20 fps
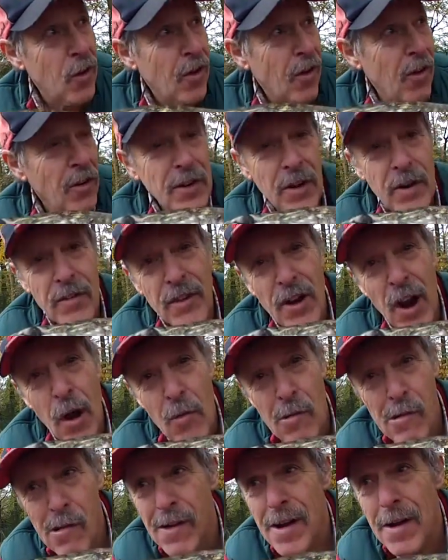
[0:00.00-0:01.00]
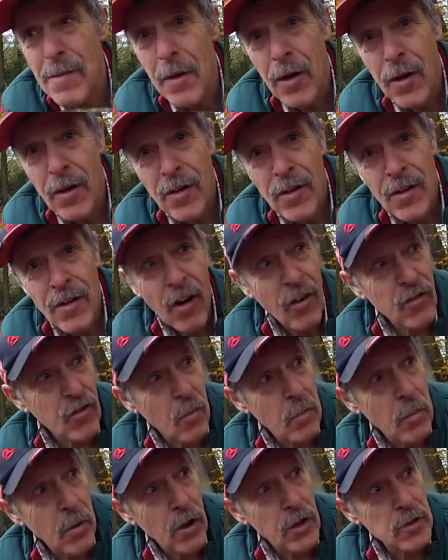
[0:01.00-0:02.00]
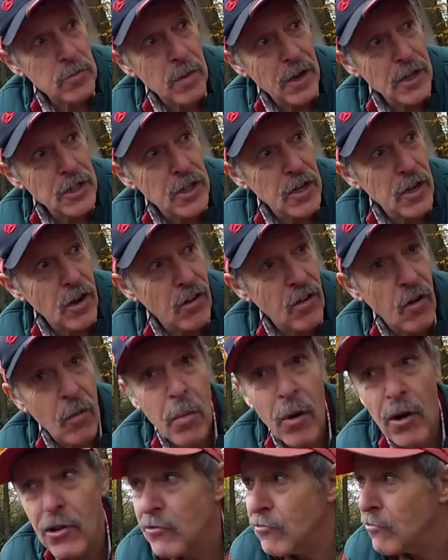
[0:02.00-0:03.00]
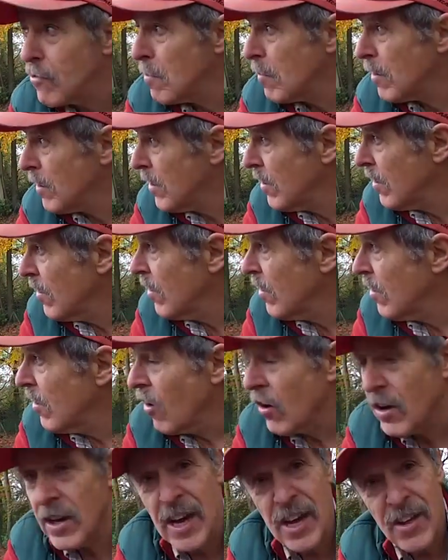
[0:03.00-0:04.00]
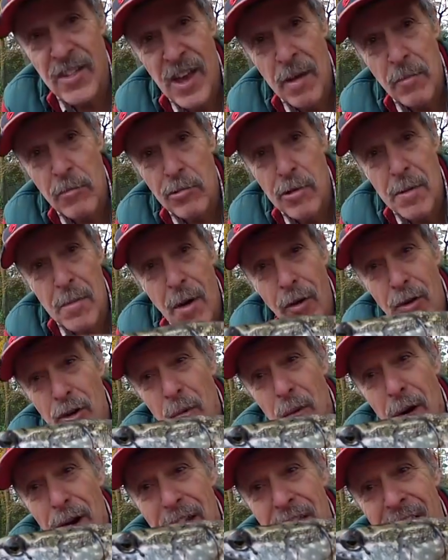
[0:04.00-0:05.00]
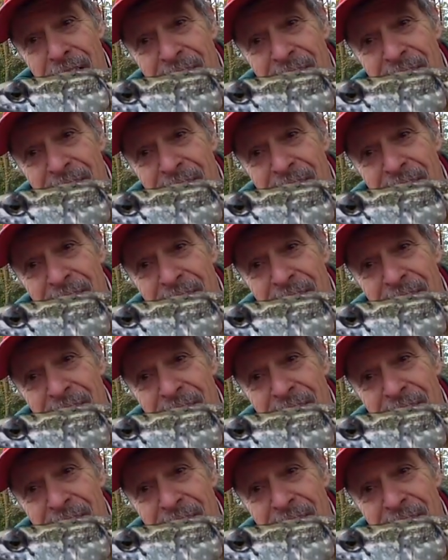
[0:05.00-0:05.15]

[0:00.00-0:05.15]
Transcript: I don't even know where I am. I've gone past Mytchett, I've gone past Frimley I can hear the M3 motorway.